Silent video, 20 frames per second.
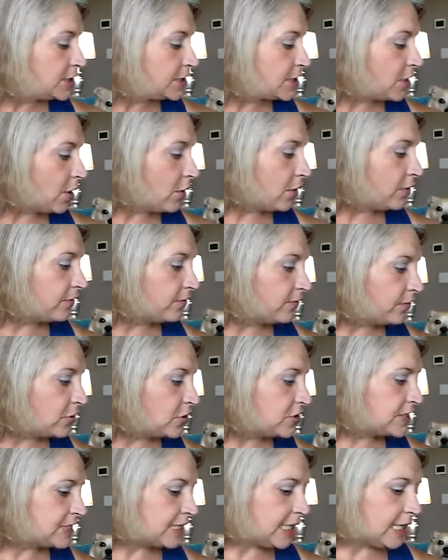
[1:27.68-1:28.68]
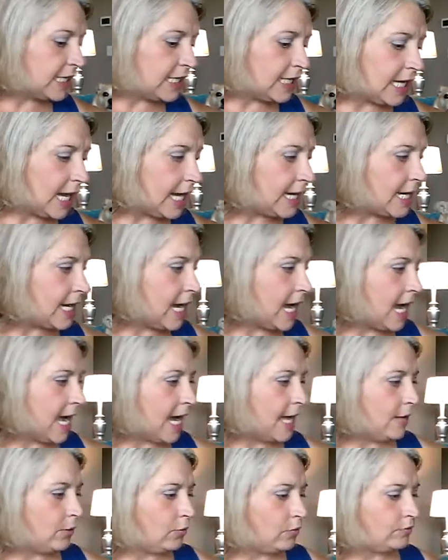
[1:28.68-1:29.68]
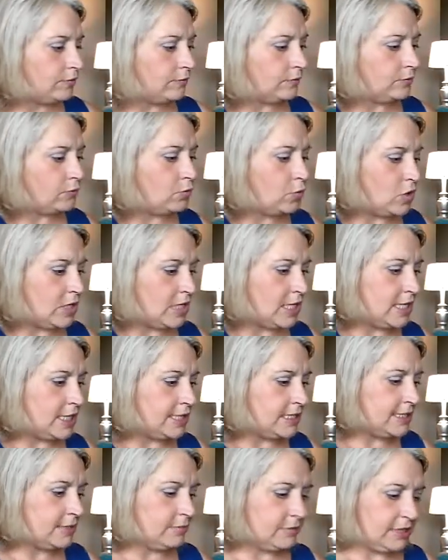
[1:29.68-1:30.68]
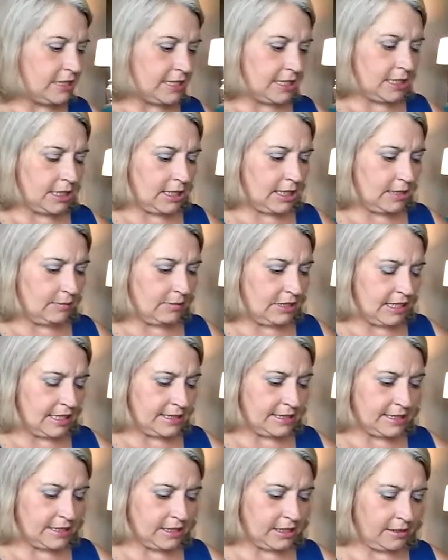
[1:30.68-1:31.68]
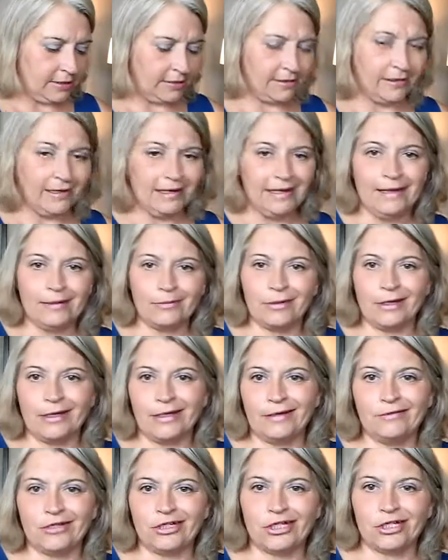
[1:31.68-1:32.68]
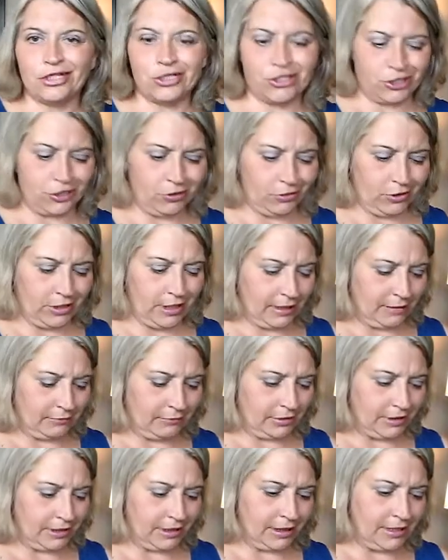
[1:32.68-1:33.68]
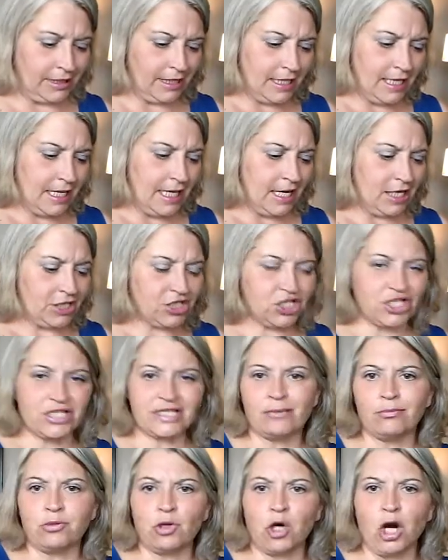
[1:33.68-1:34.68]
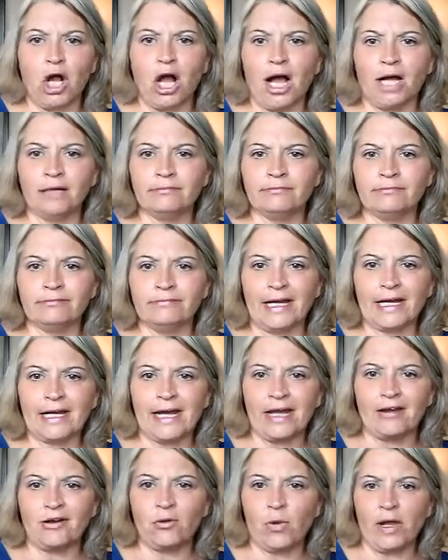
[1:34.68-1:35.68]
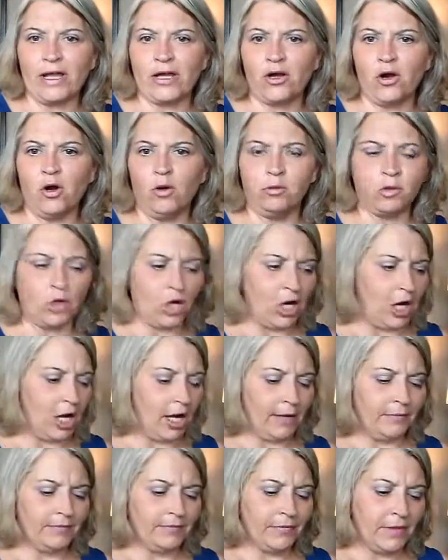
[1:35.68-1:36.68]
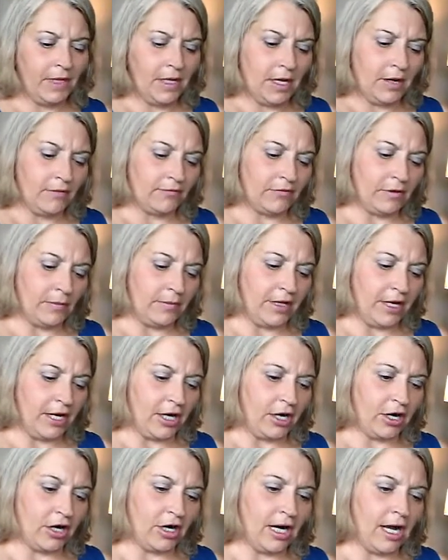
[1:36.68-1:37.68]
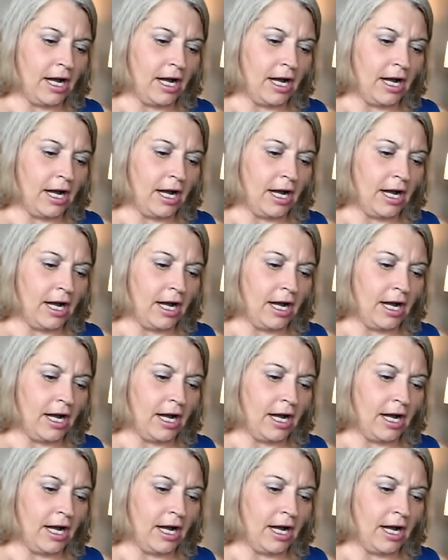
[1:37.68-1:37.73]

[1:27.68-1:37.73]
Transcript: So the first thing I got was, let me take it out of the plastic here. Probably we should show you, really. It's just a bra. I got a Wacoal bra from there.